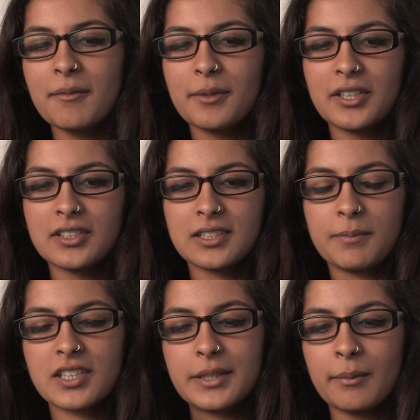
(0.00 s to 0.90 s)
because
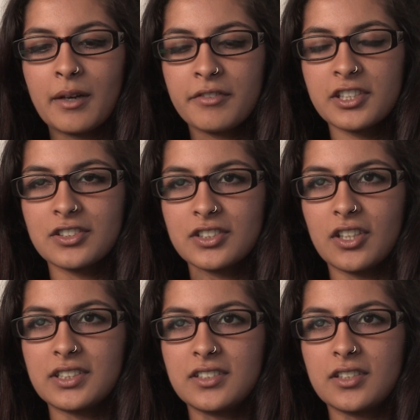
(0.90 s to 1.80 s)
especially when my vision
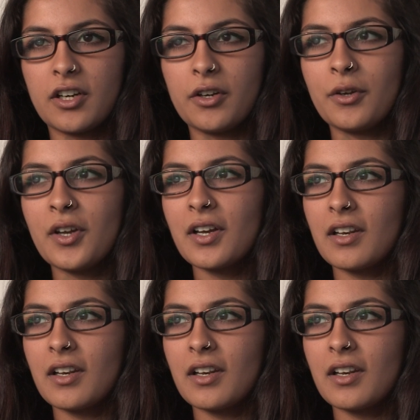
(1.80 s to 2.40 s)
started to go,